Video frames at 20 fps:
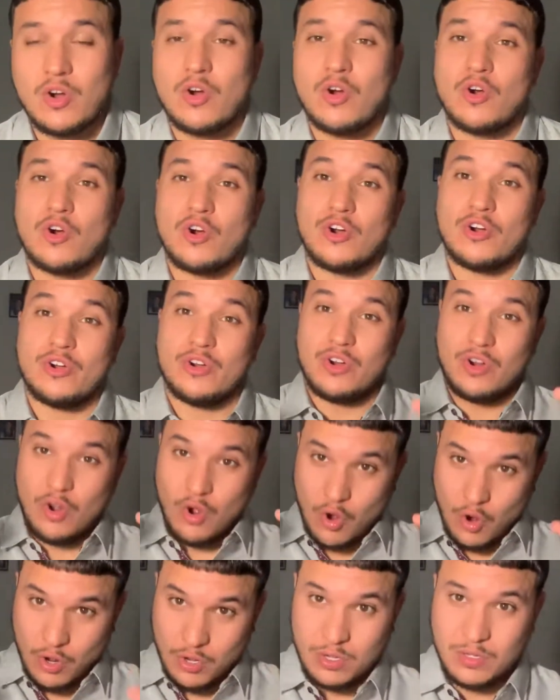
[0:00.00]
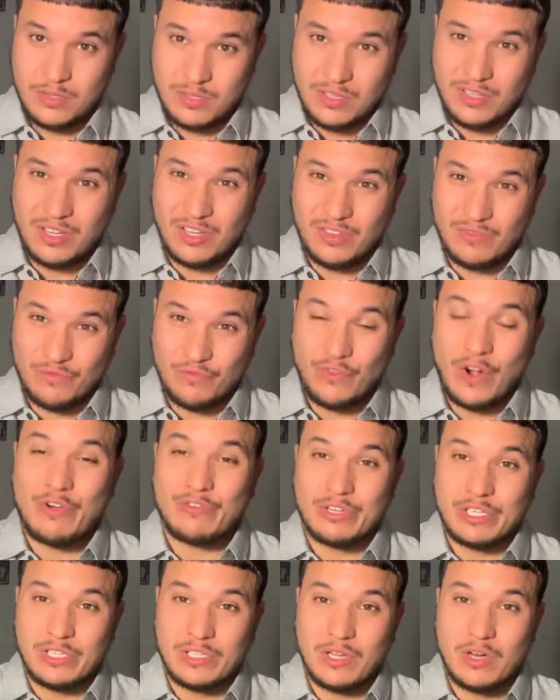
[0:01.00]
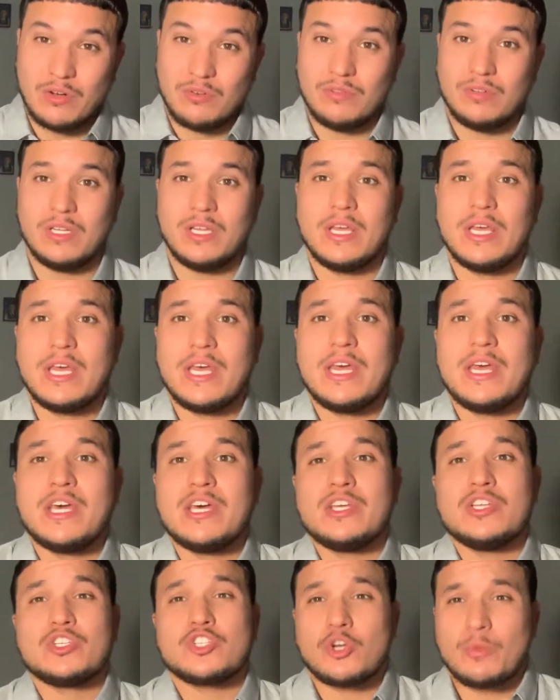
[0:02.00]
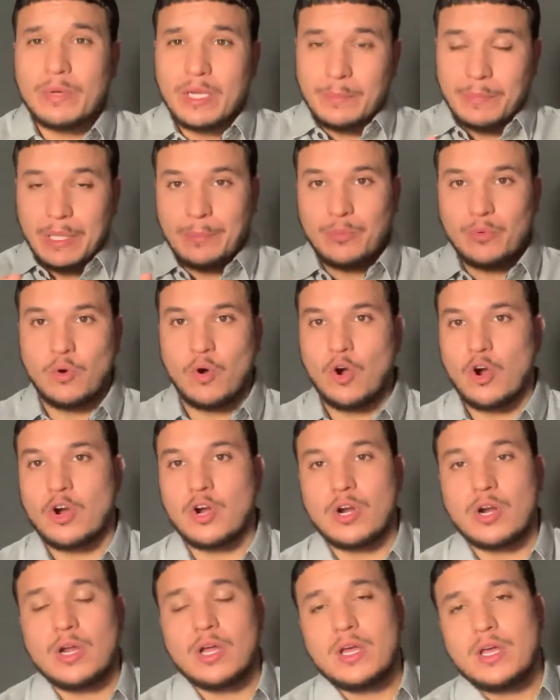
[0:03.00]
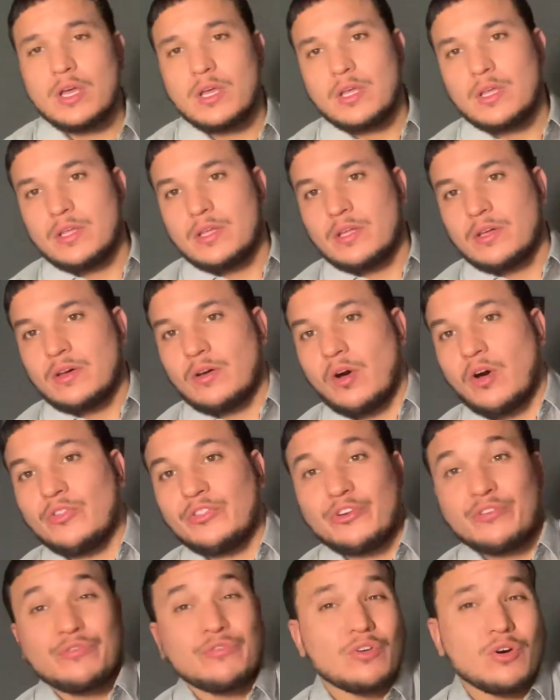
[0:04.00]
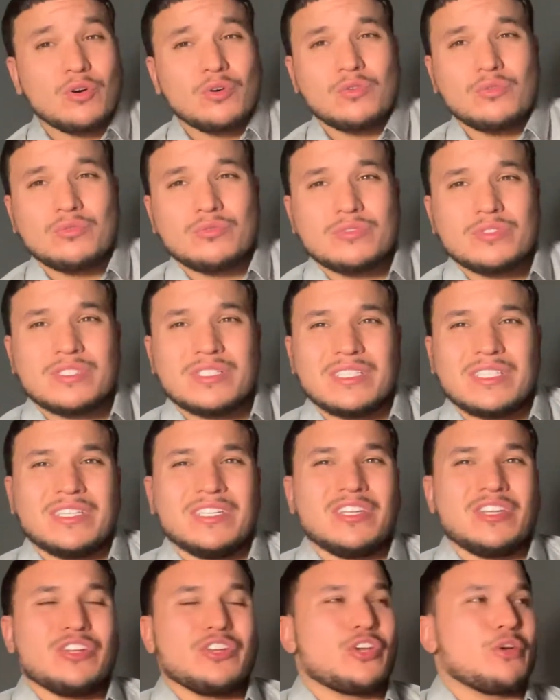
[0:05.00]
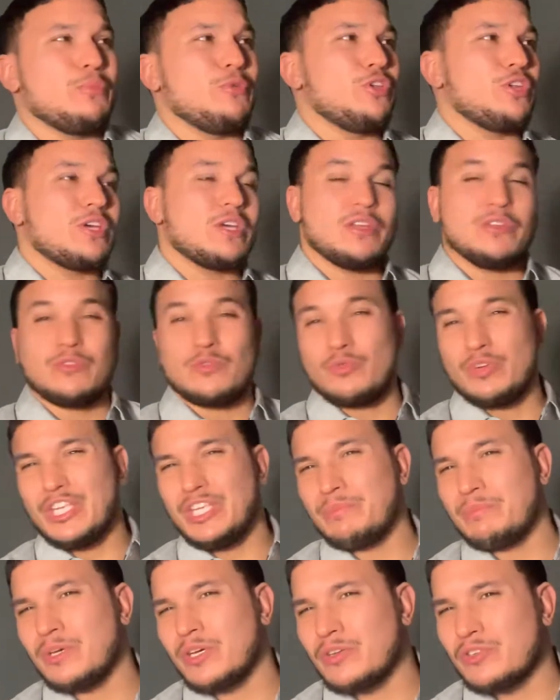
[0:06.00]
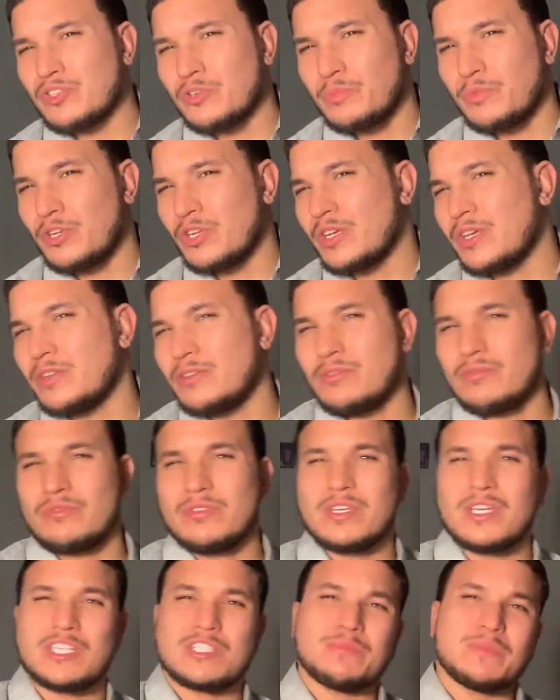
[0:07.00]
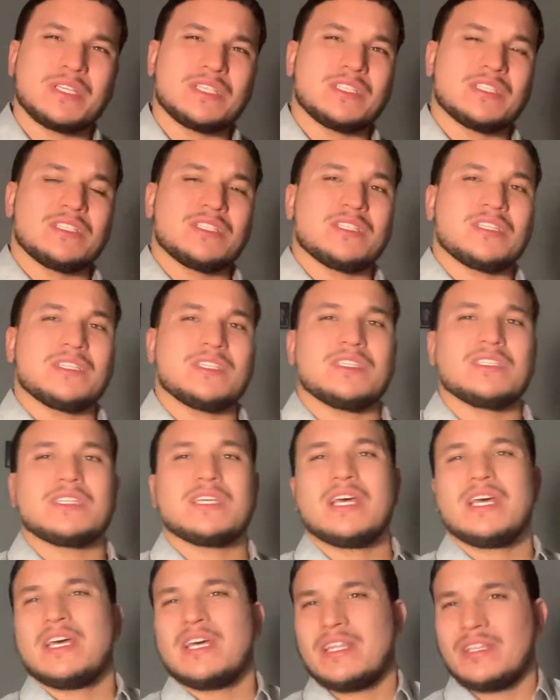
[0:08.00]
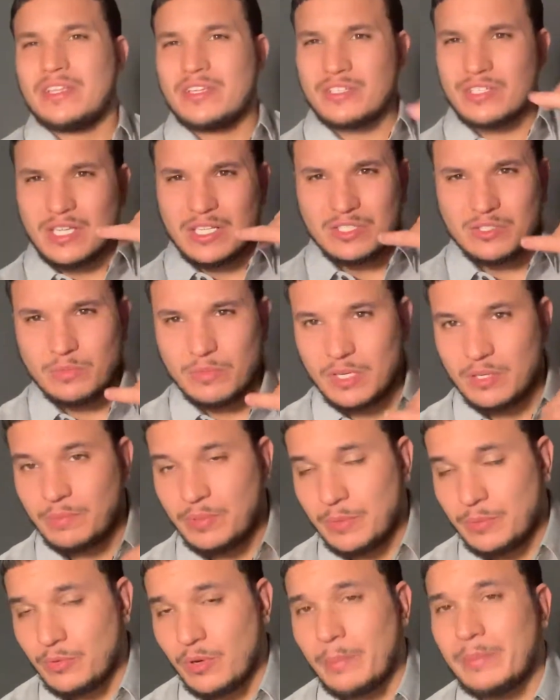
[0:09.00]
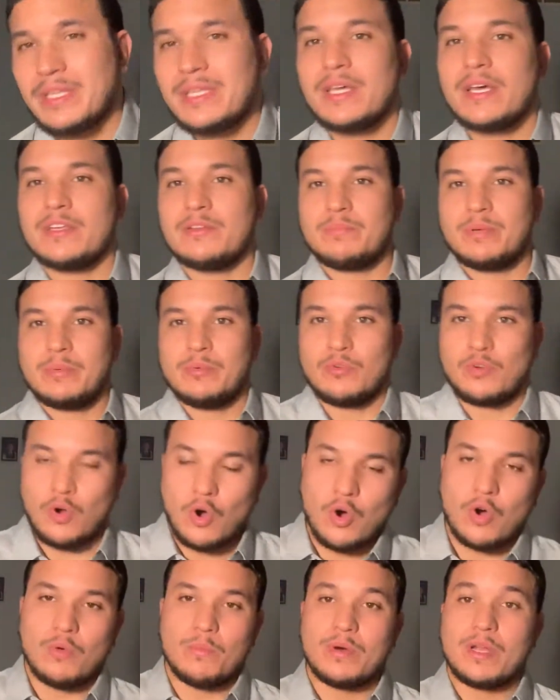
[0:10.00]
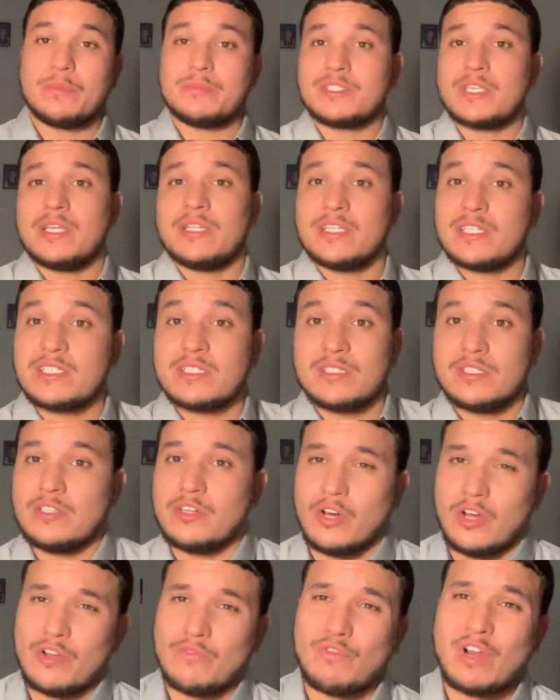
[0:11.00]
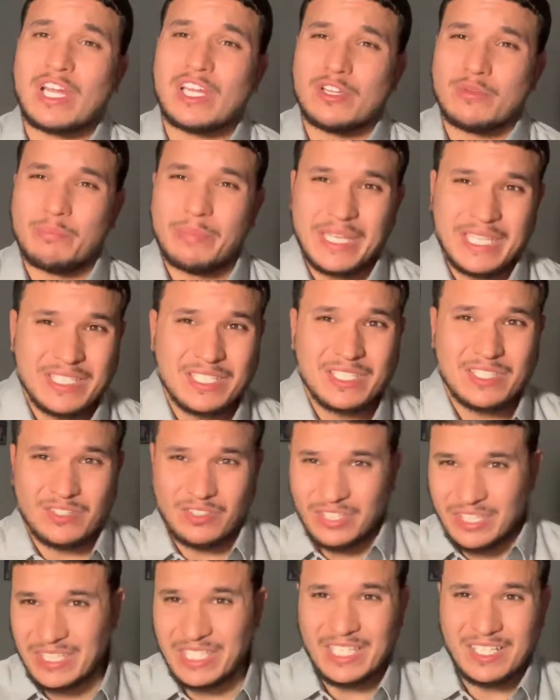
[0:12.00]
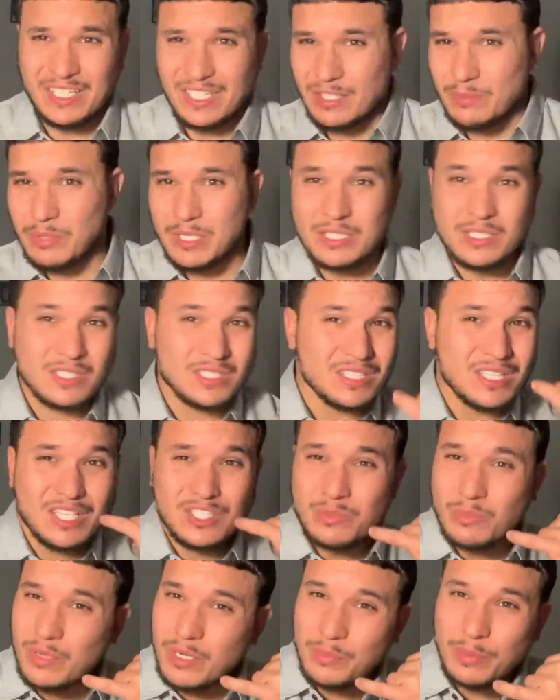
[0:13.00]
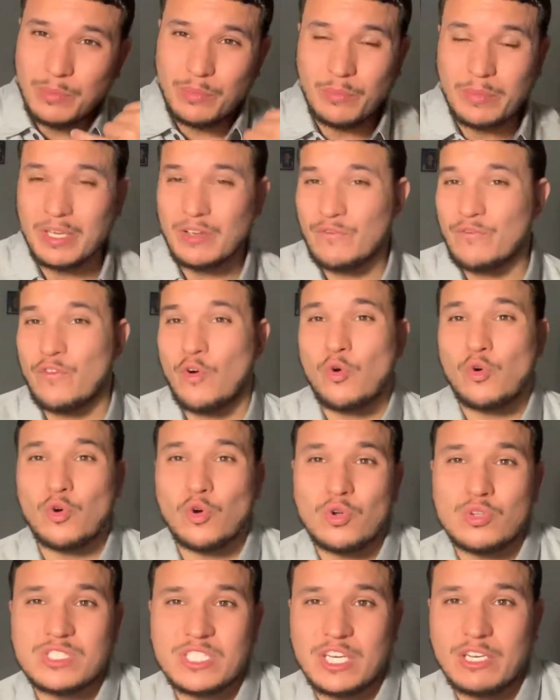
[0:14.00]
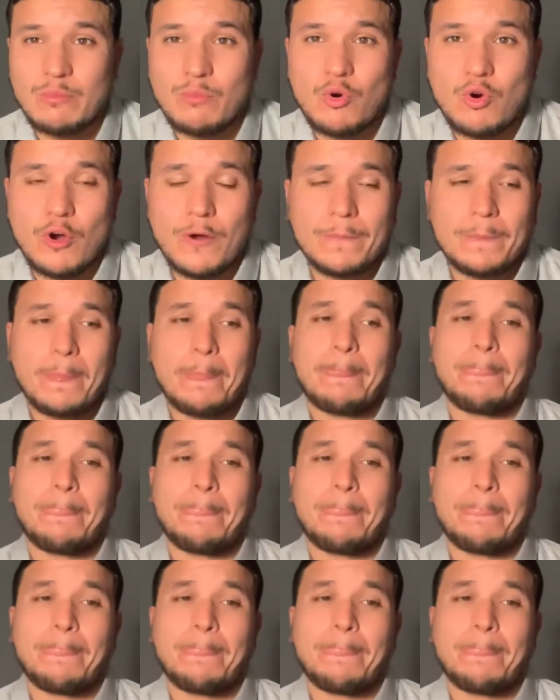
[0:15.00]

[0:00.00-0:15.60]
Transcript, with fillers: are very low so many people are on their phones and, and communicate through emails communicate through text messages there's not too many people. I mean, yeah, people call, but I'm saying there's, you know, on a regular basis, on a day-to-day -day basis, there's not too many people making phone calls anymore.